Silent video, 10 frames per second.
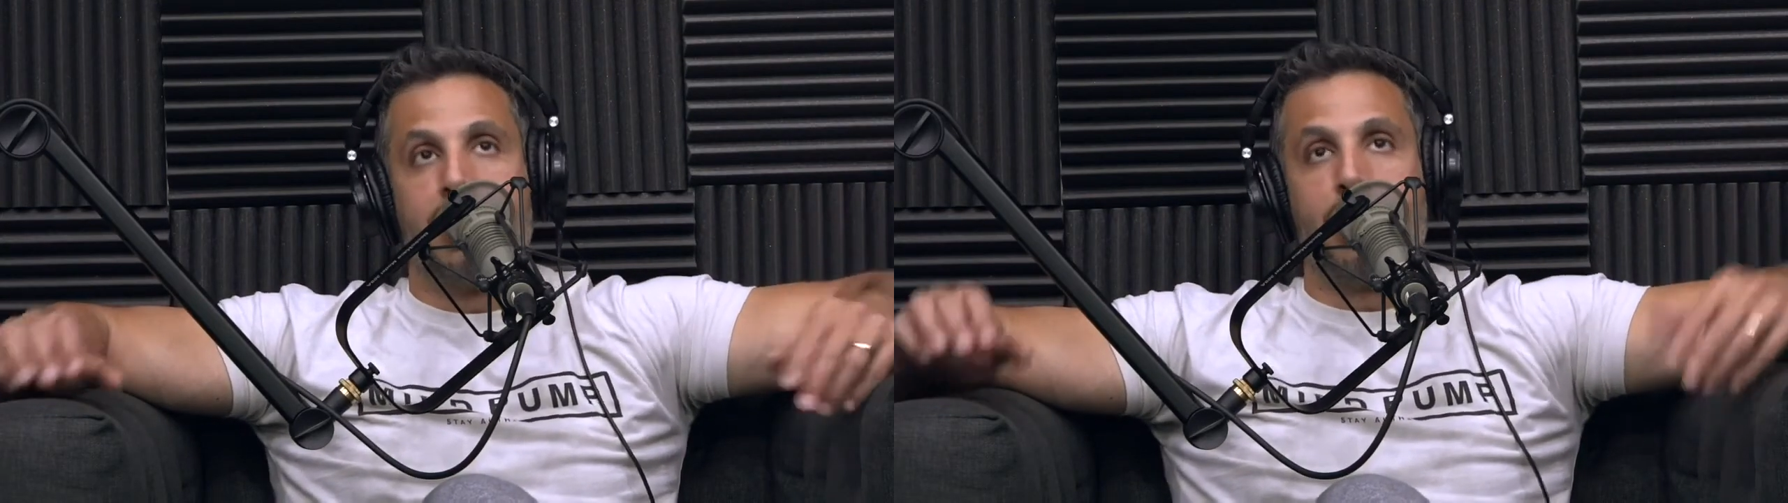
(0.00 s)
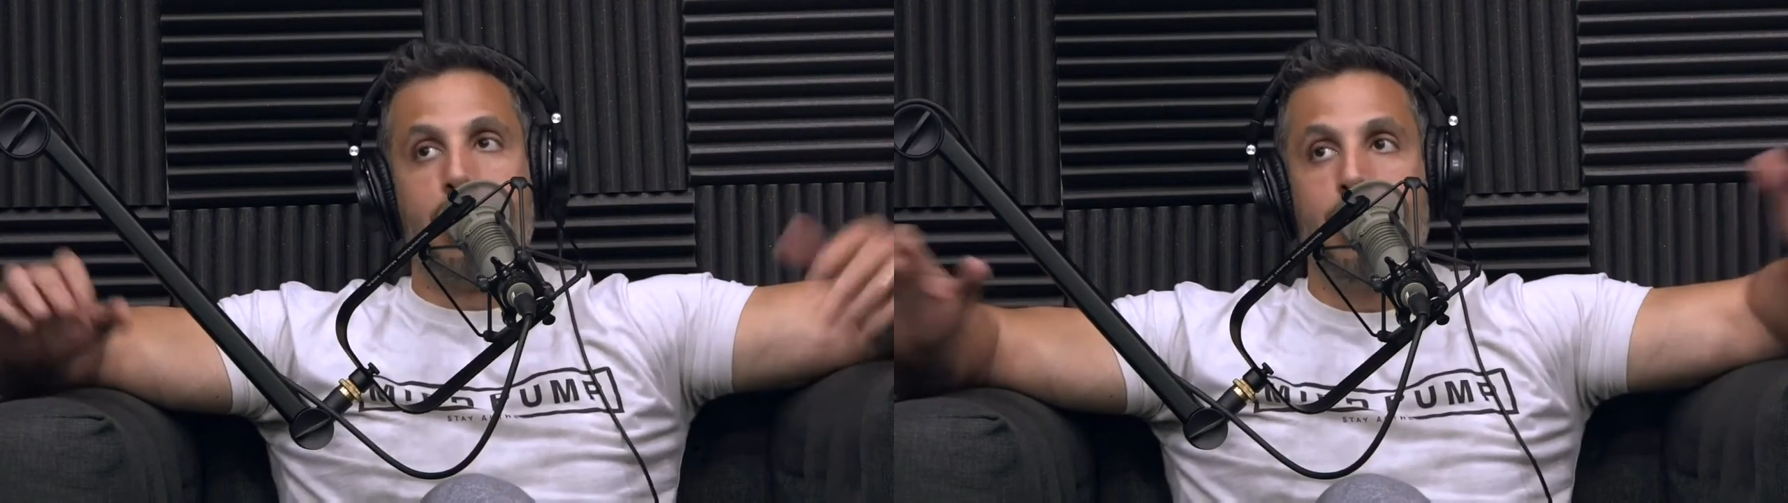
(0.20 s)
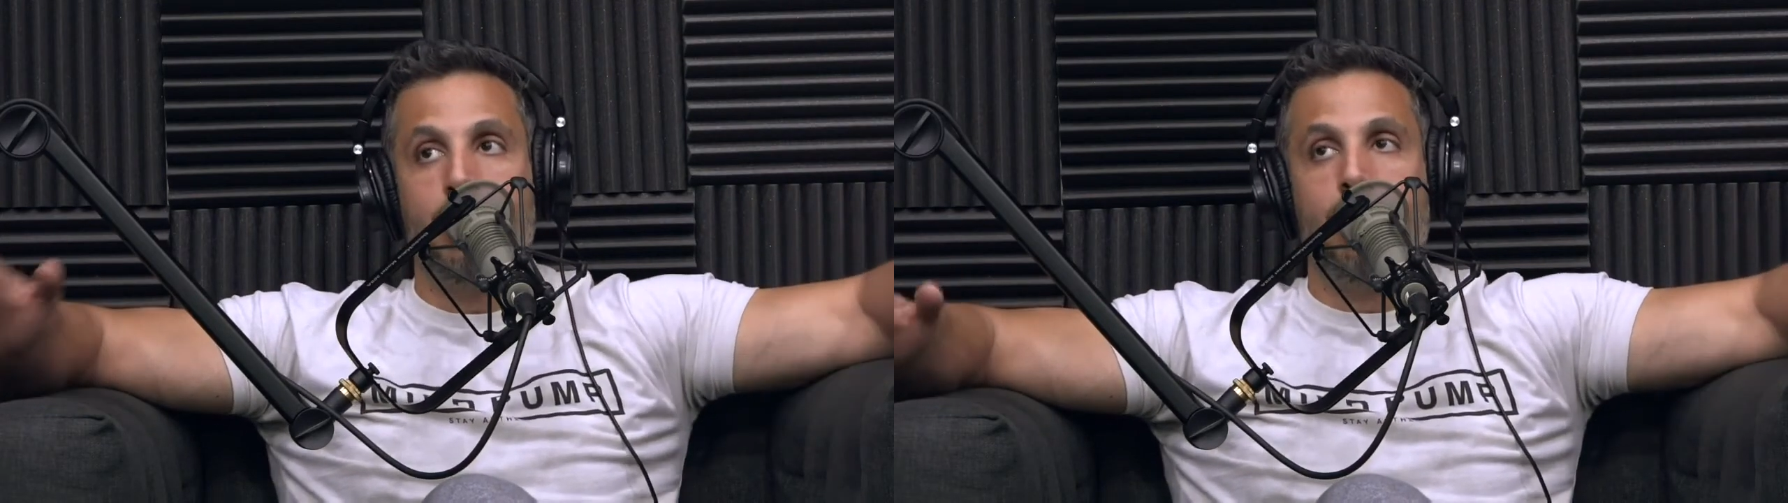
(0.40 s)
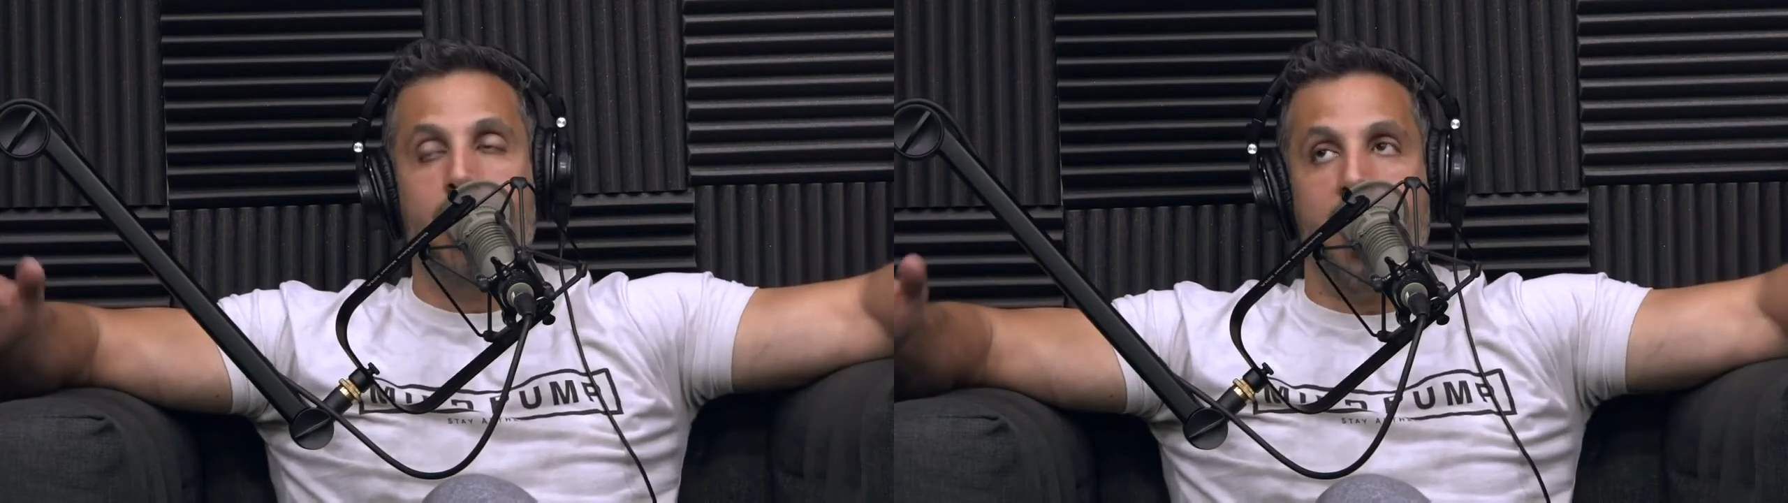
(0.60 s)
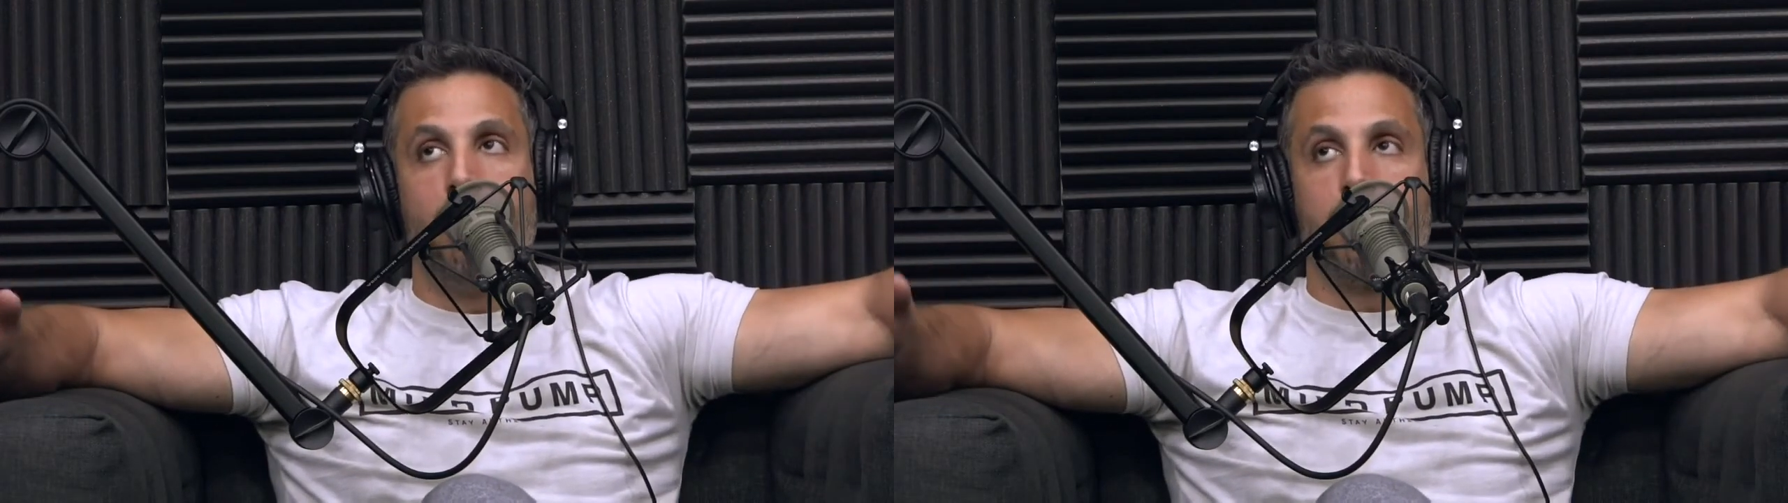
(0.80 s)
It's a new
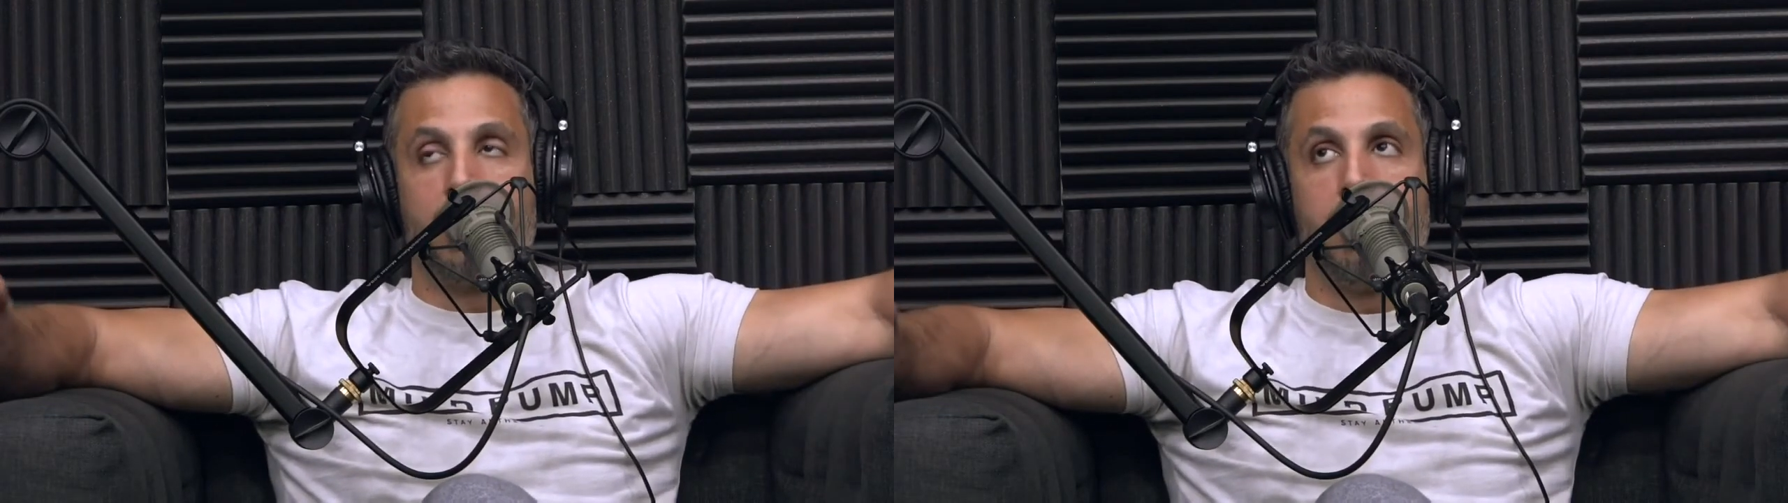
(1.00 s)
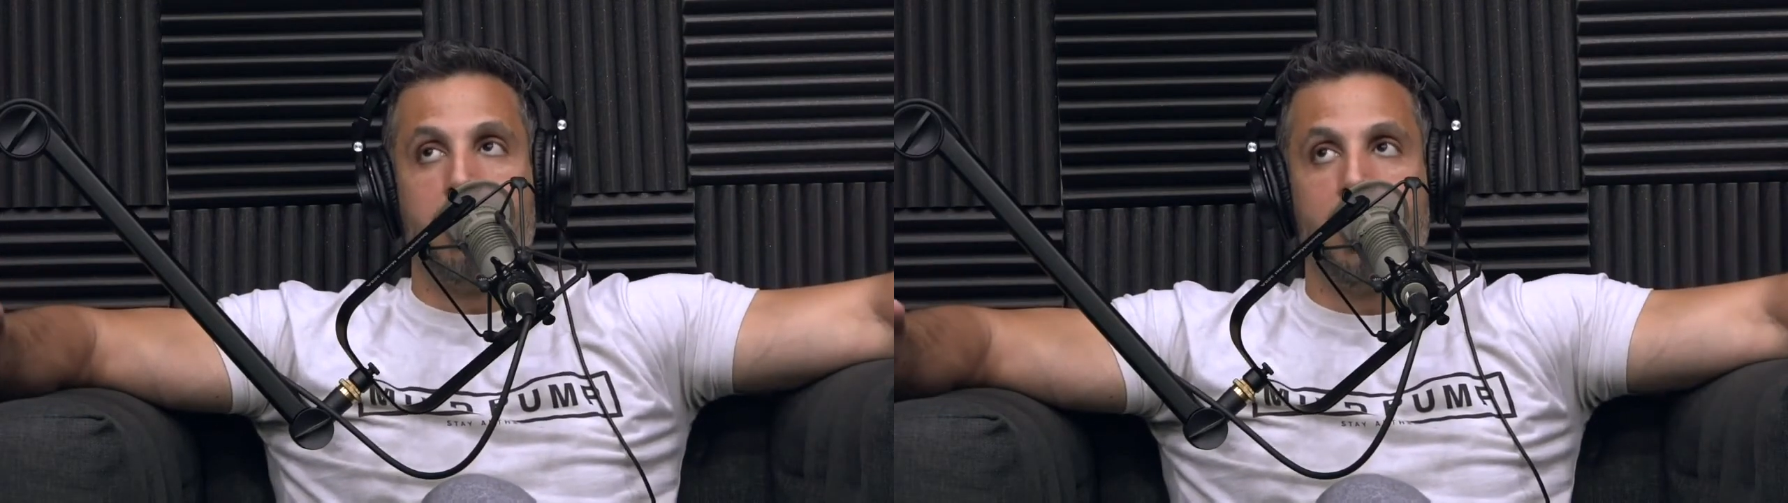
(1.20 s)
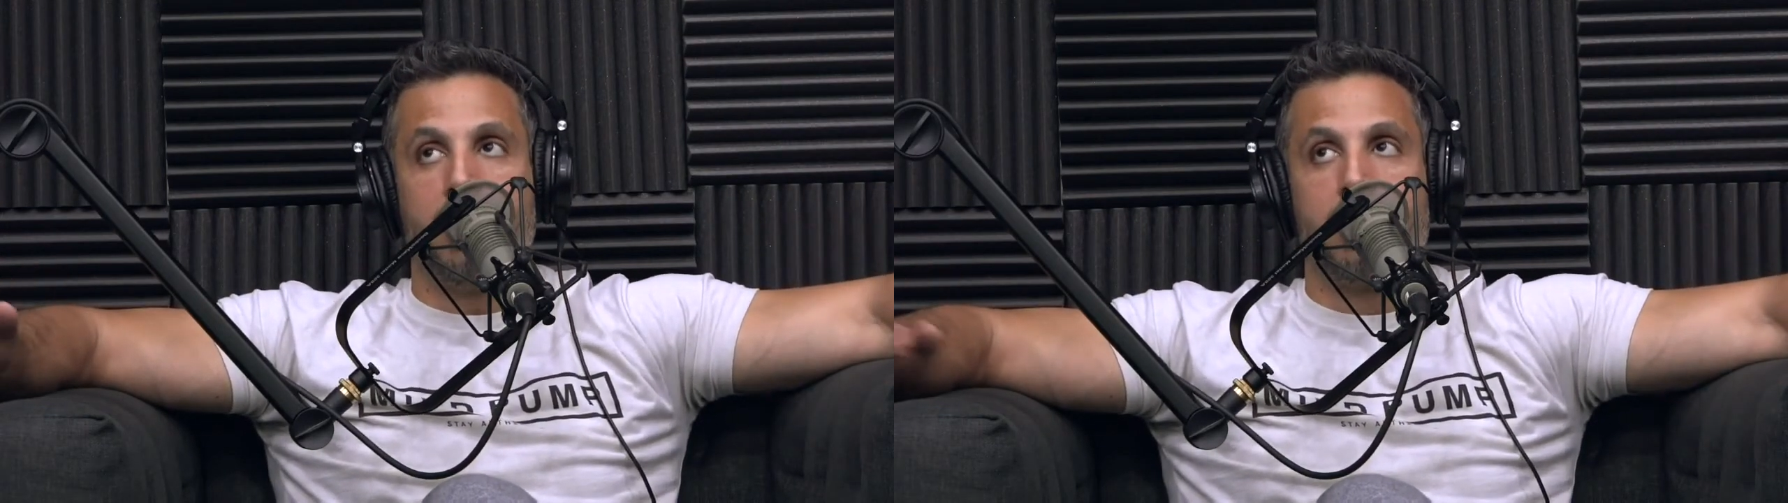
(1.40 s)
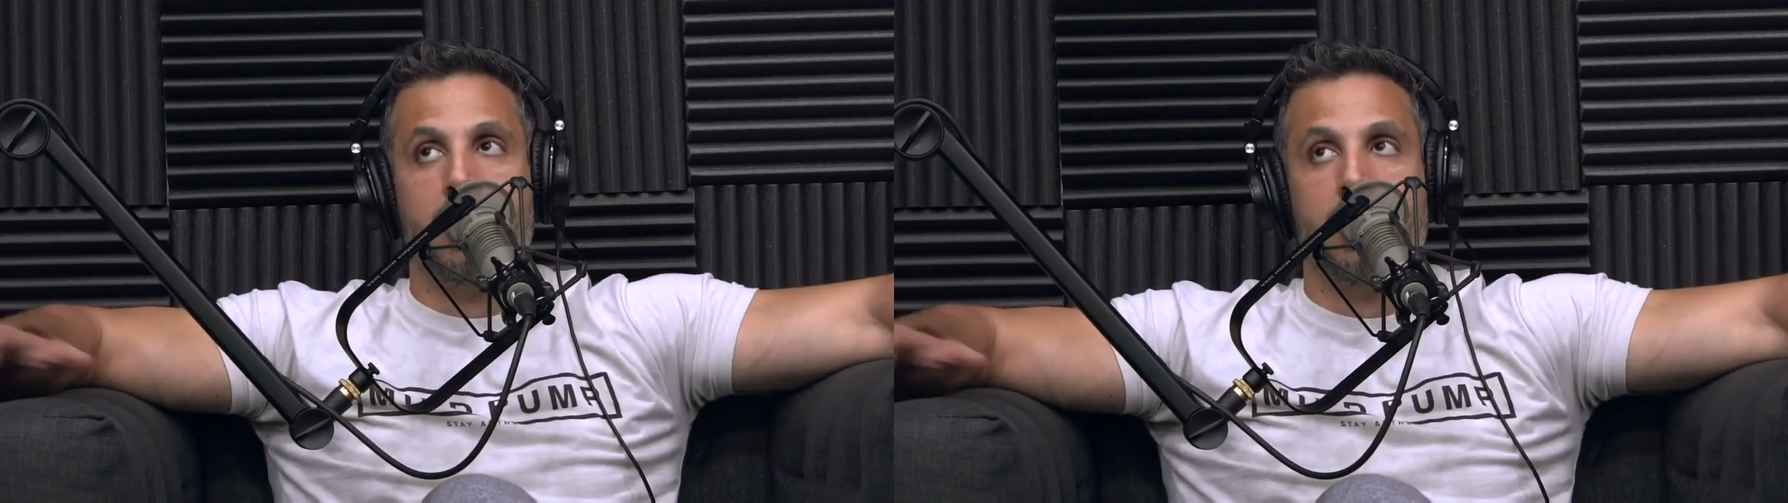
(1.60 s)
novel stimulus.